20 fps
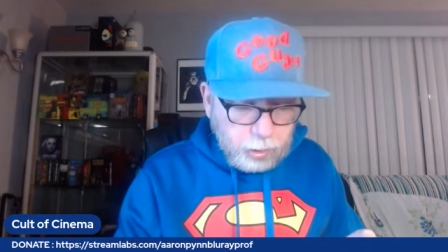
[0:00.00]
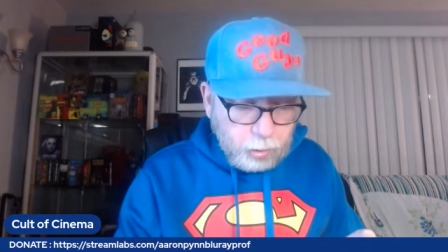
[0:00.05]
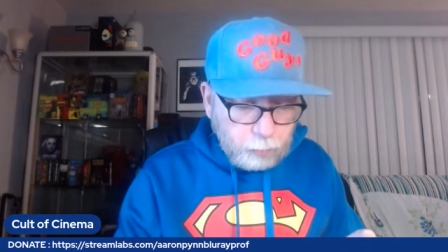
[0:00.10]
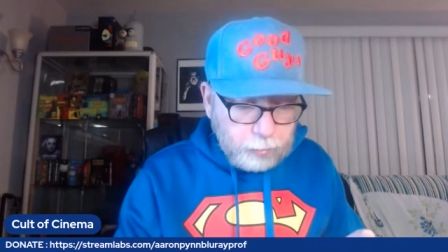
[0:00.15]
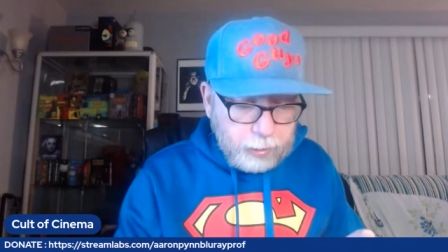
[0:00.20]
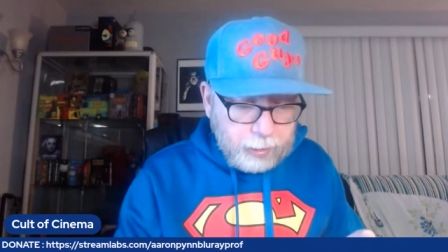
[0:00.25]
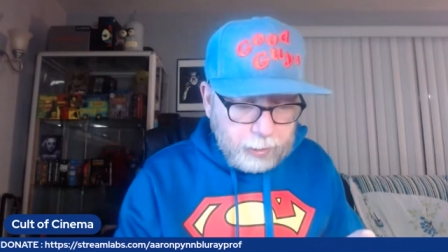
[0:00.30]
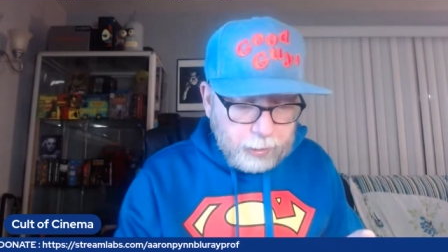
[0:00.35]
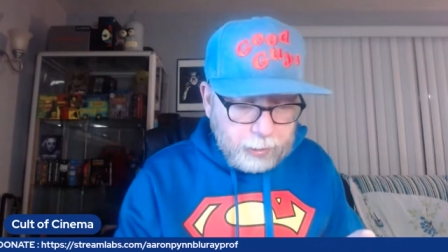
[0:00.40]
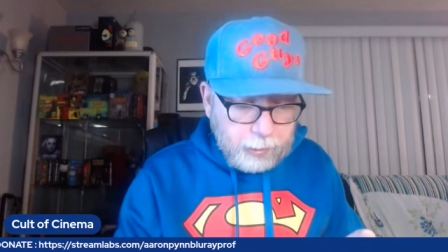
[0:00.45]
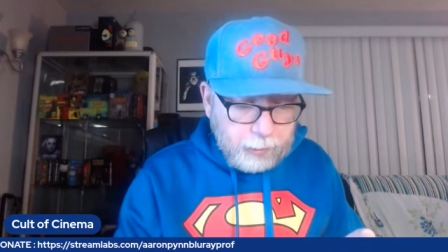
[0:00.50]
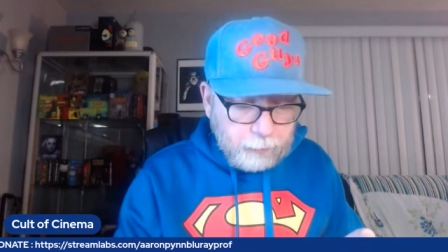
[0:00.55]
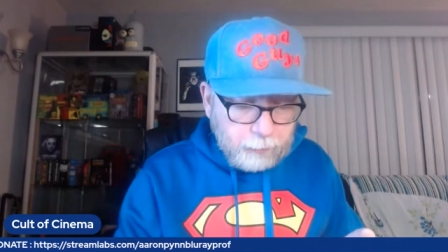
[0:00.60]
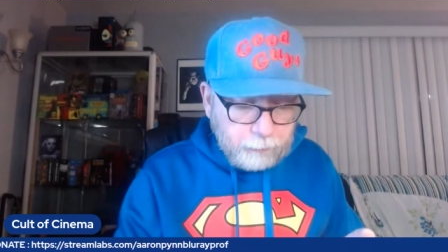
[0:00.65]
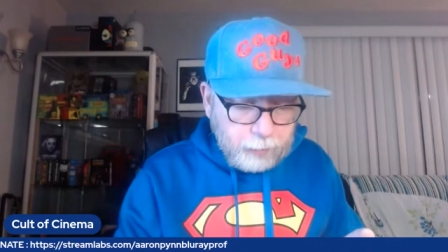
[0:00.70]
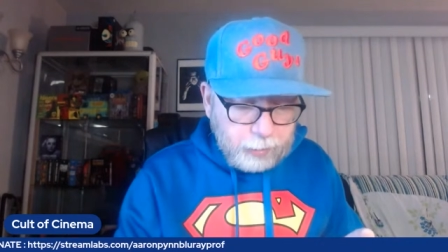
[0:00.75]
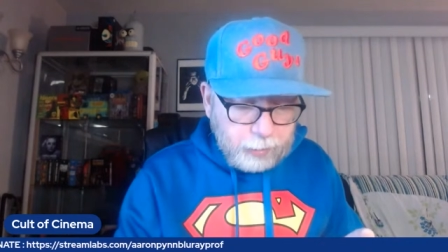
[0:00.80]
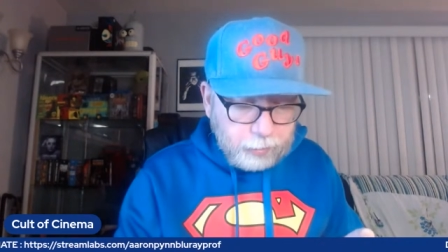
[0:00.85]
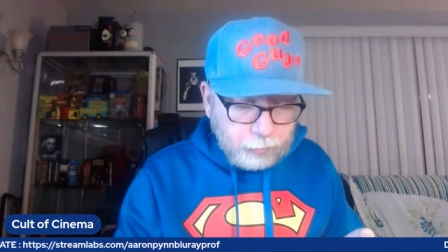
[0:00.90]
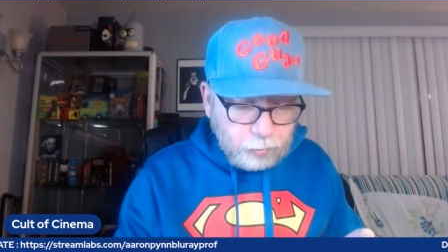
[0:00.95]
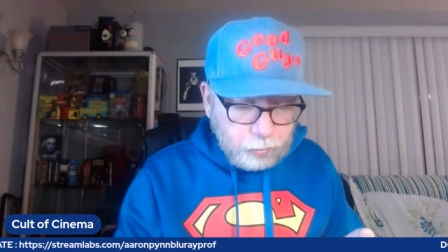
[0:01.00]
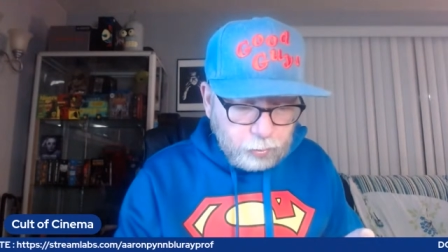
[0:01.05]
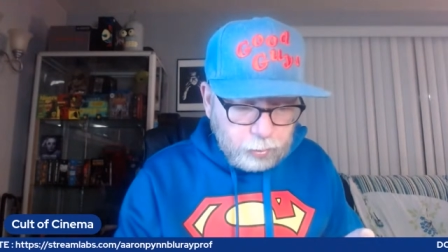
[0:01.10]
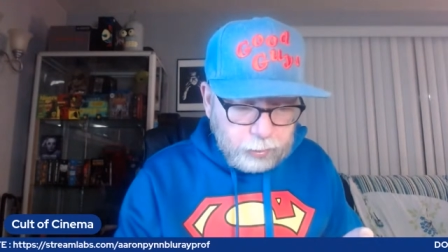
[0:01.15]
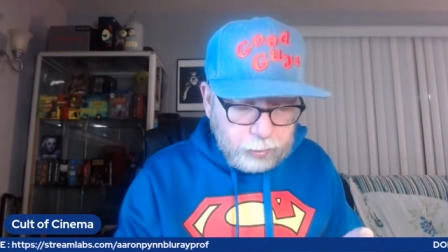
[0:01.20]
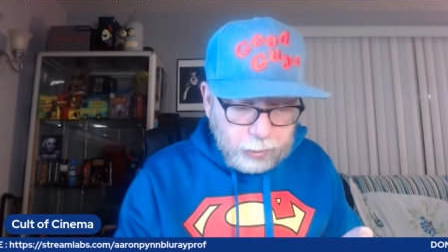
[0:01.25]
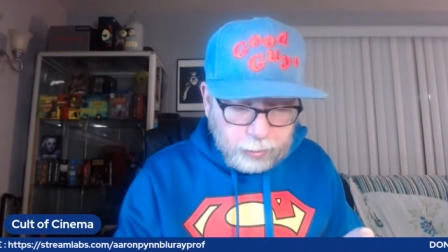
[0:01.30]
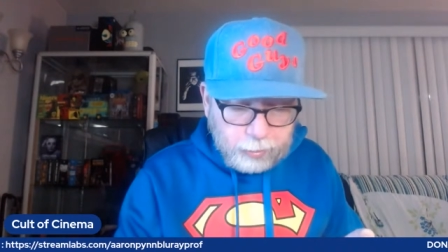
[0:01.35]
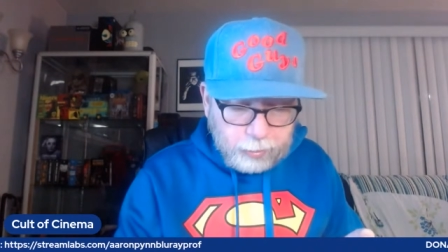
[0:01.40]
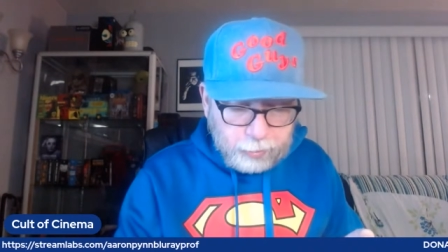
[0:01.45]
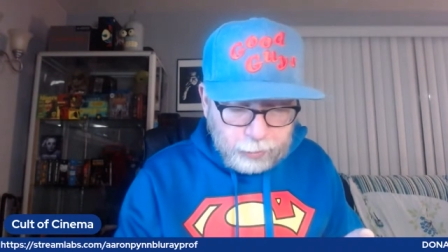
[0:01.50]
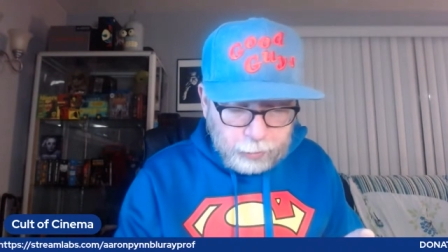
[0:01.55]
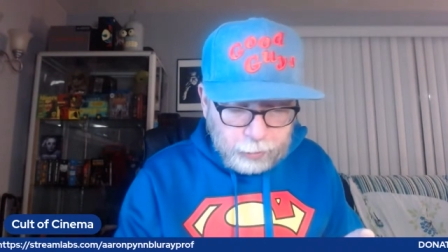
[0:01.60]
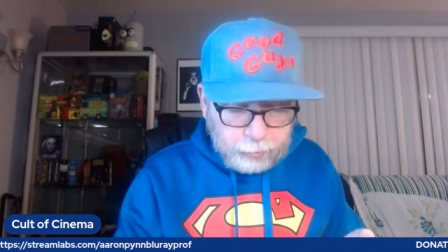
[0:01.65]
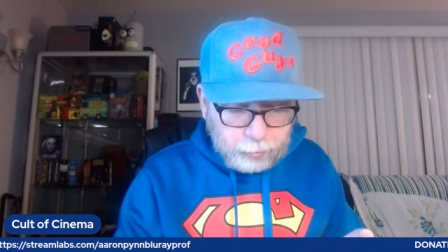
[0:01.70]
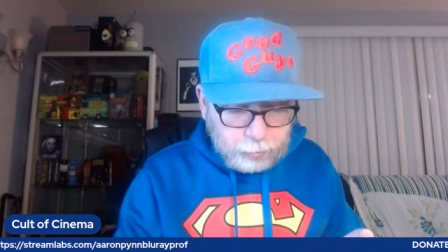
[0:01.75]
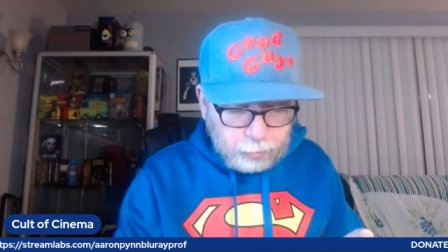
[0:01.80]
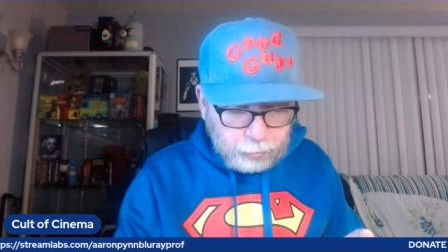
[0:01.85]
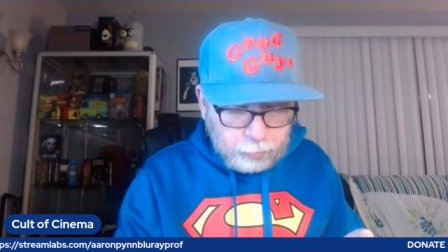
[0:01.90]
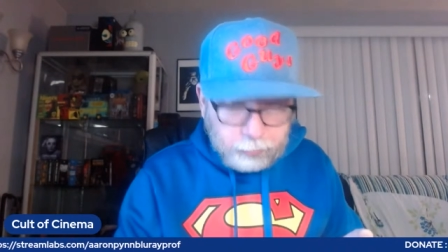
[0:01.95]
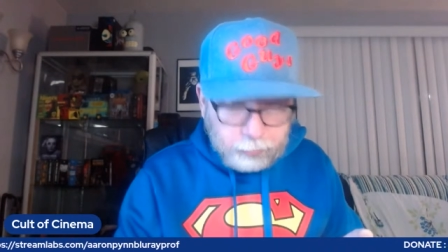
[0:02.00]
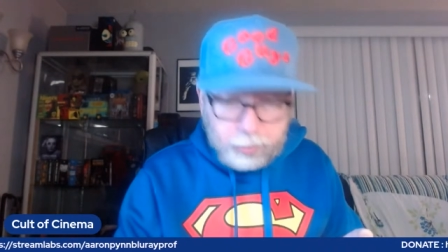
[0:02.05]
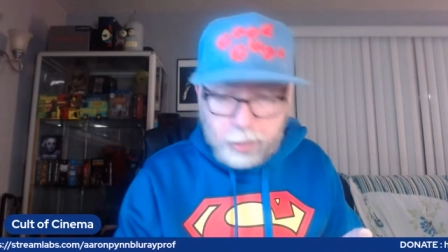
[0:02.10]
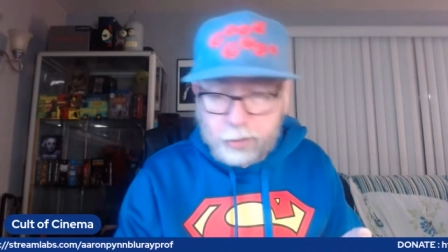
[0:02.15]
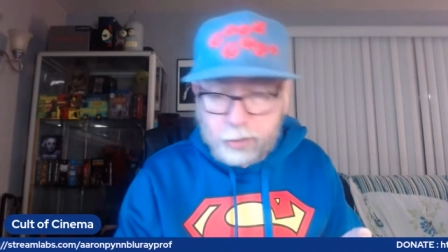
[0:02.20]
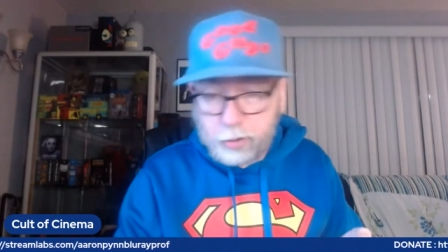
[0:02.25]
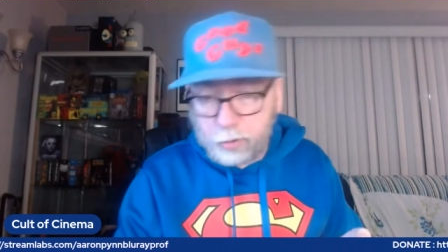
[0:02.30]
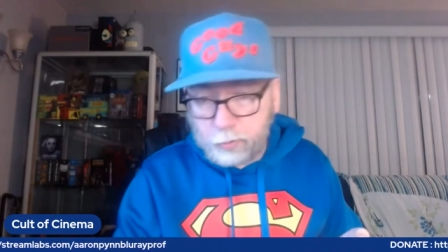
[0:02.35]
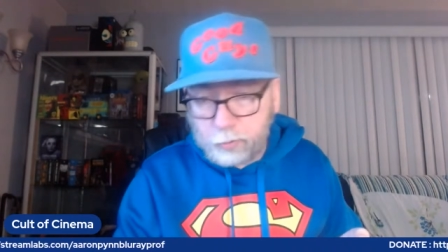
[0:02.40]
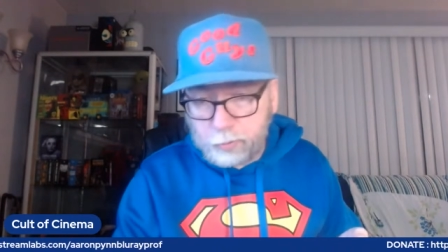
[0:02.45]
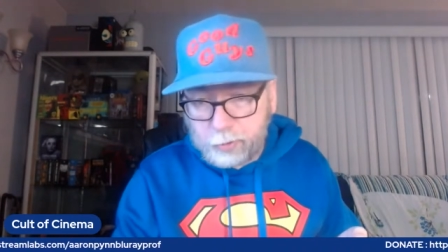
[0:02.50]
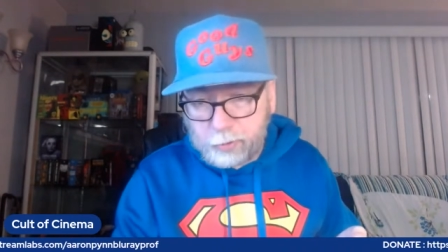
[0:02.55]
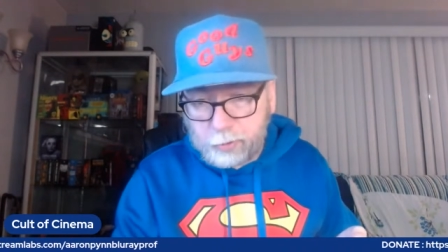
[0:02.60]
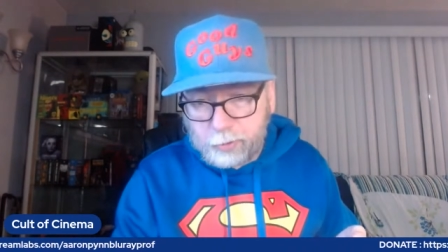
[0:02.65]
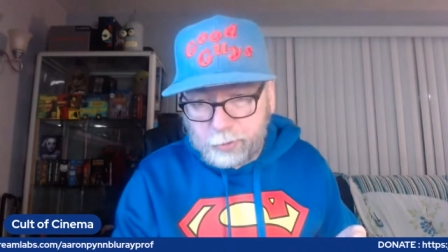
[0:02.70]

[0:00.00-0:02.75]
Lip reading: We have Eleanor Kellogg on here. Thank you.